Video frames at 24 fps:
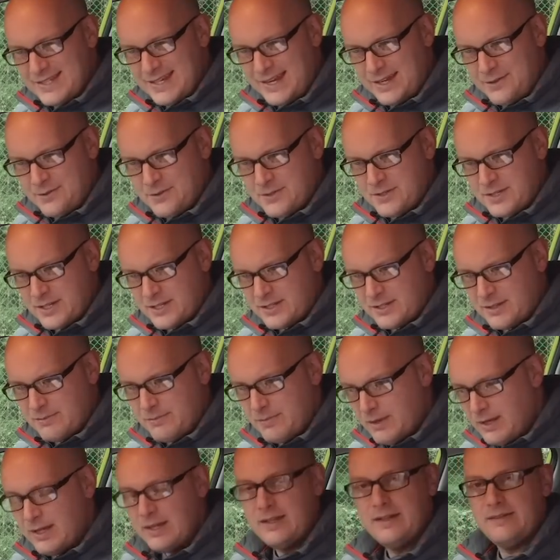sound system.
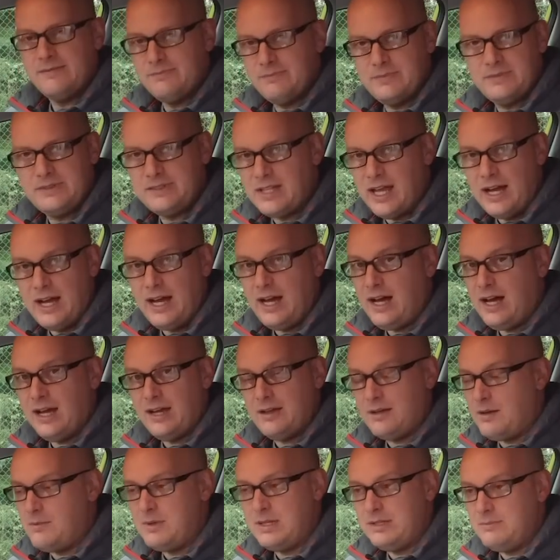
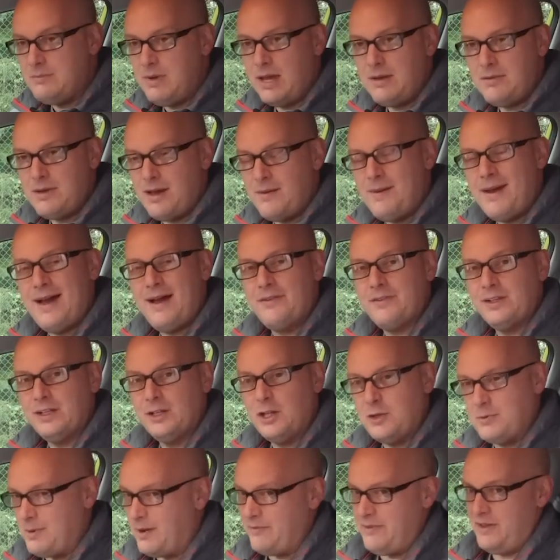I mean, maybe I'm out of the
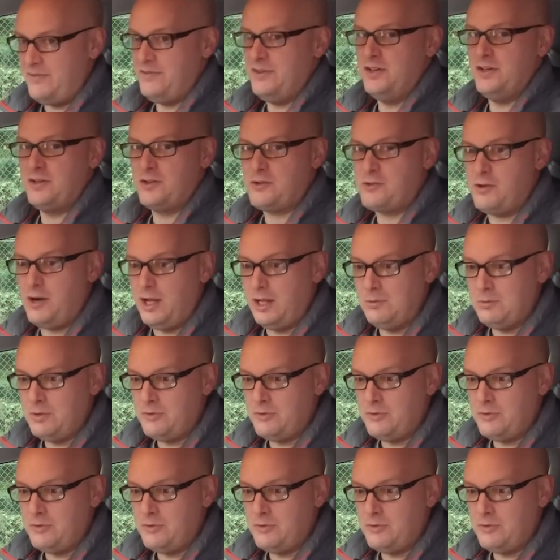loop. I've never heard of Krell